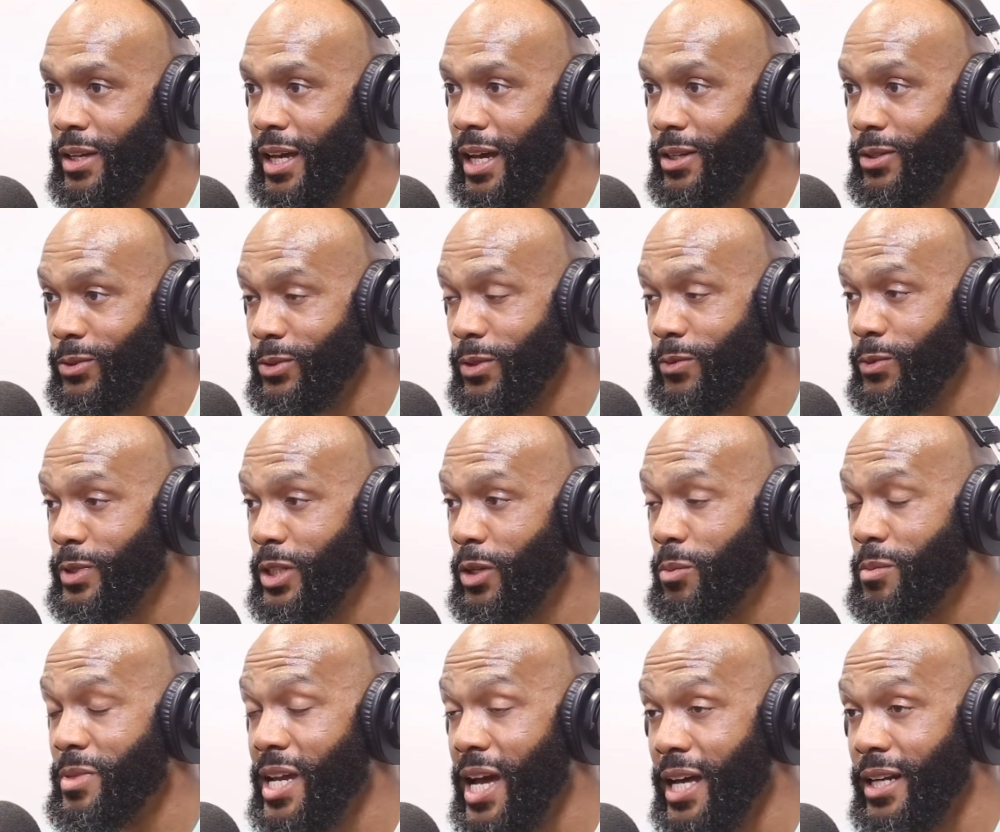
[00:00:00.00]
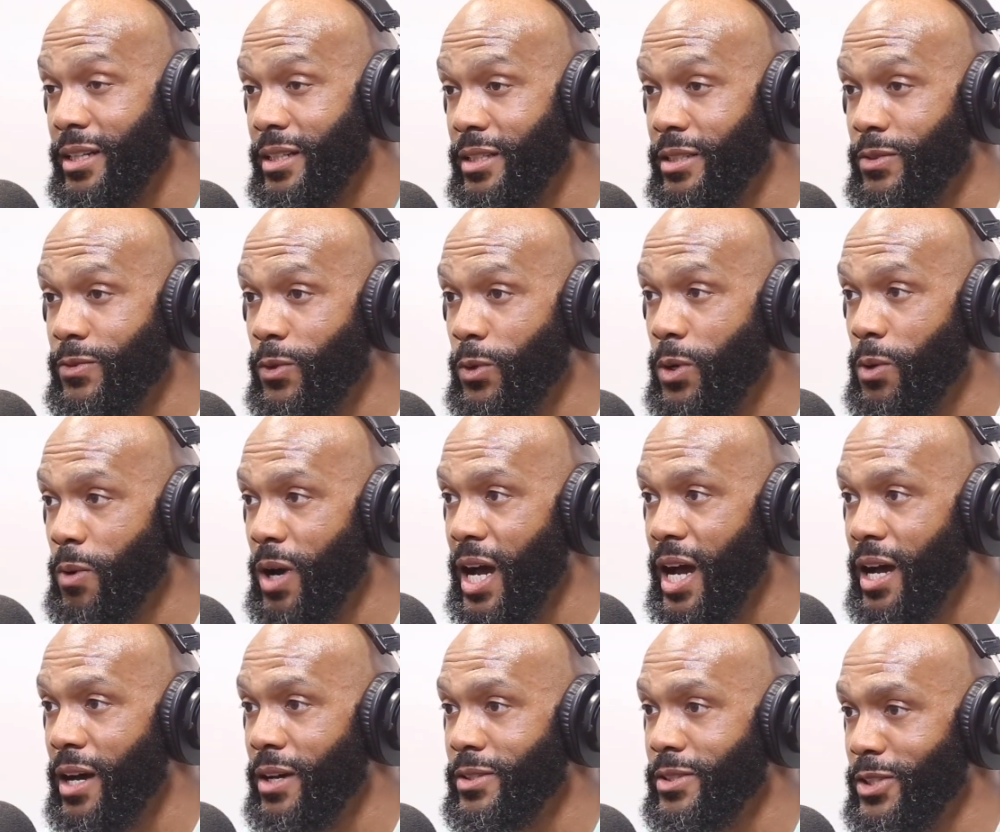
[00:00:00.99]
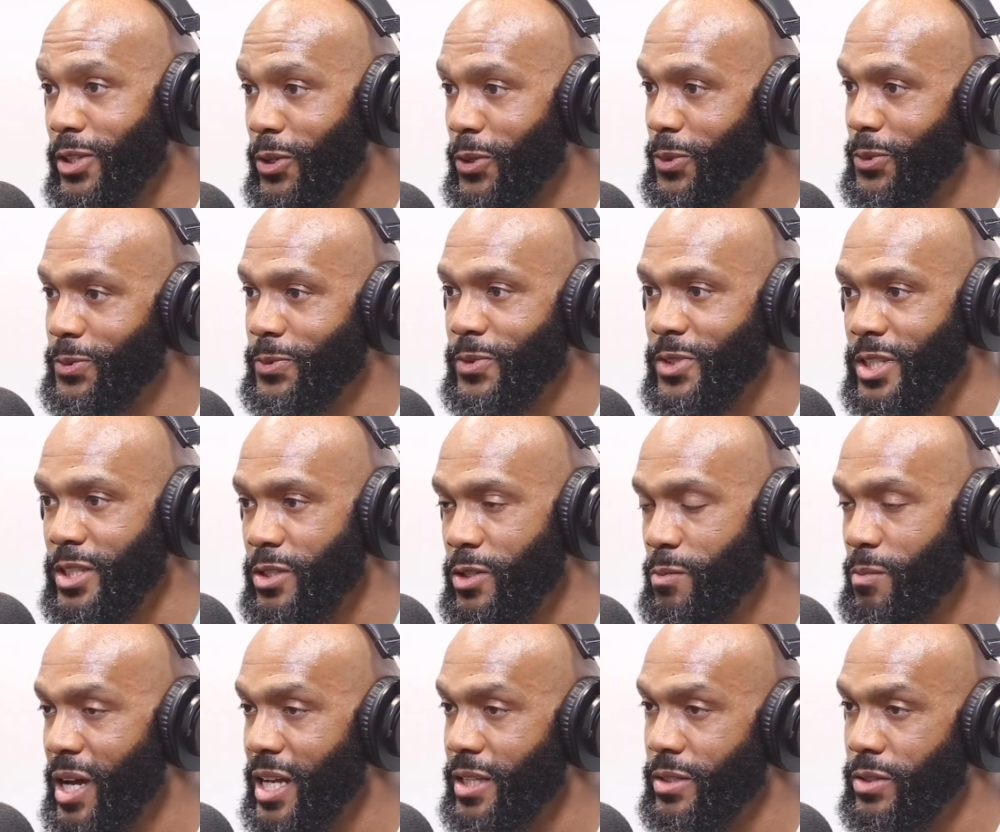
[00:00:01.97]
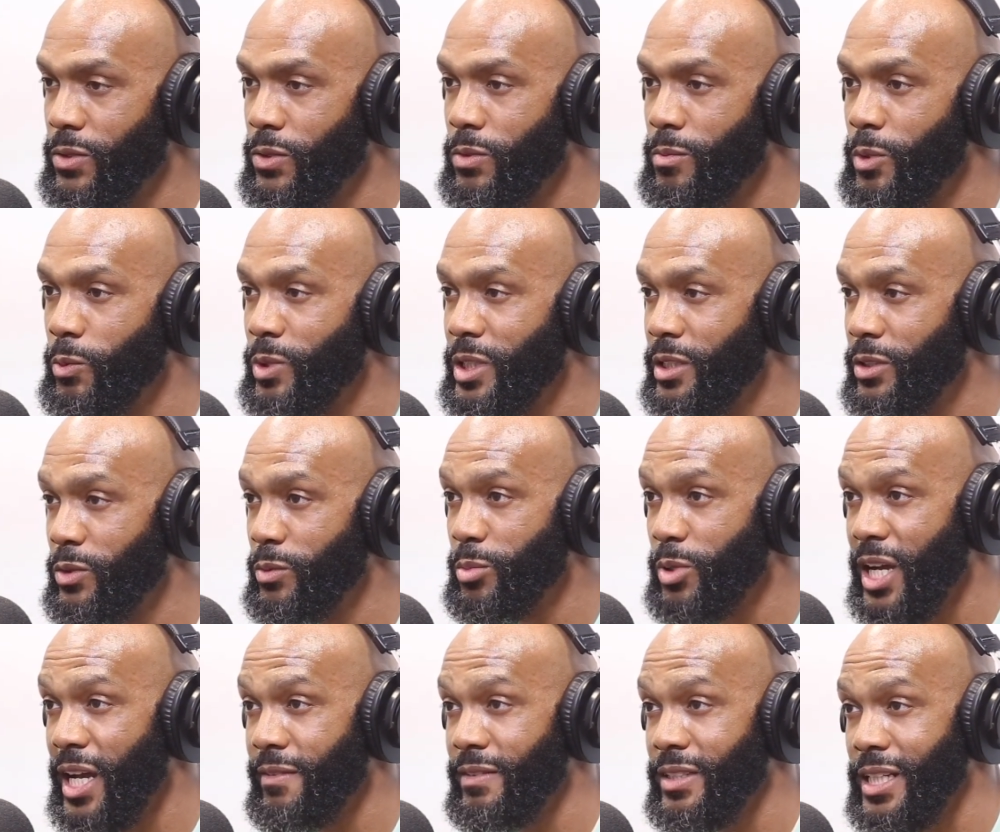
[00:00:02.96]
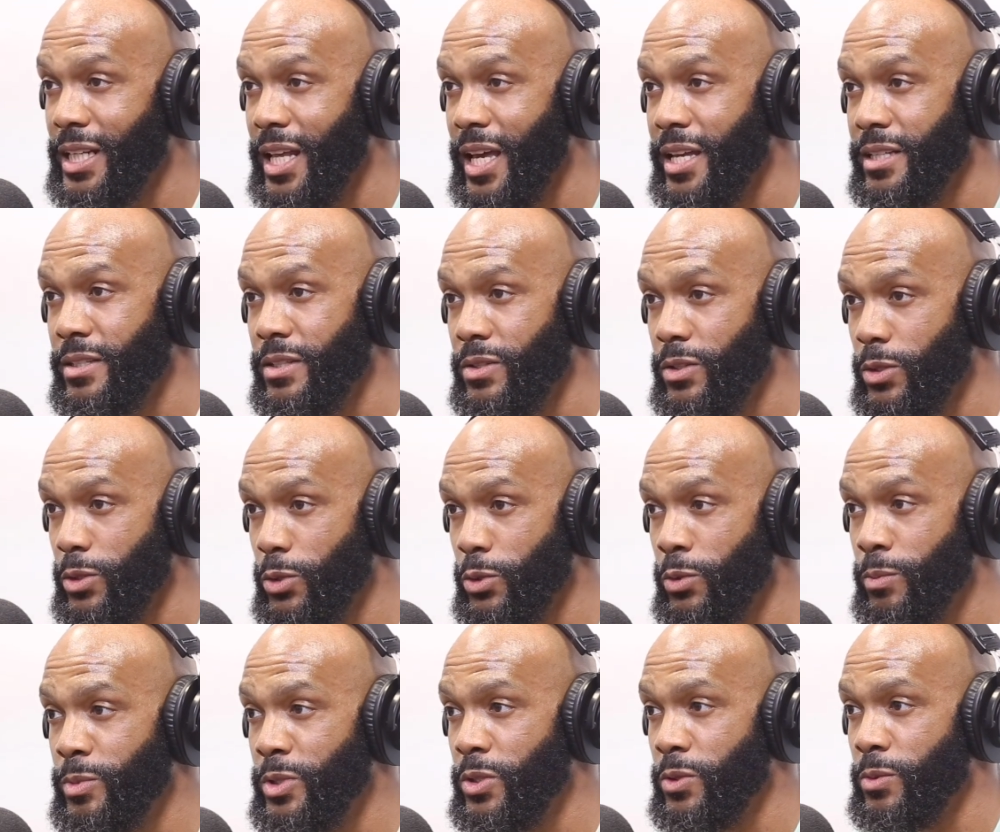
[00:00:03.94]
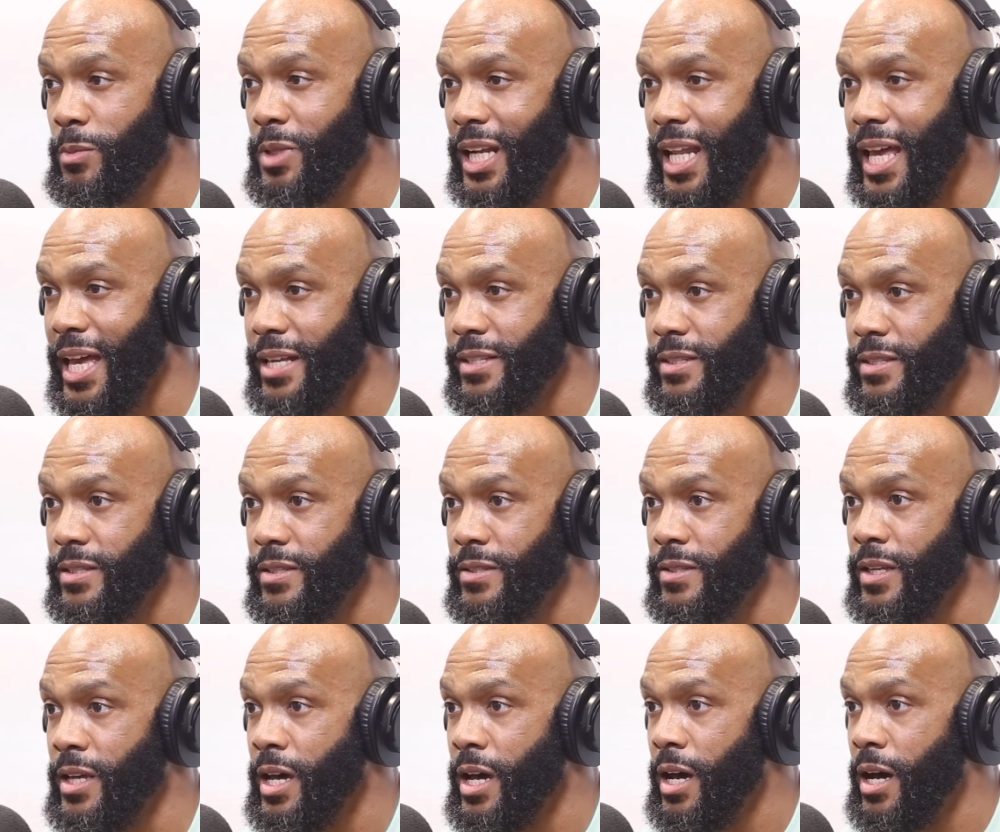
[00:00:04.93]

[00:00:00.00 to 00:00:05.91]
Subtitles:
I don't know if we're going to be out of this for a while, so send you my Zoom and we can do private classes or group Zoom classes.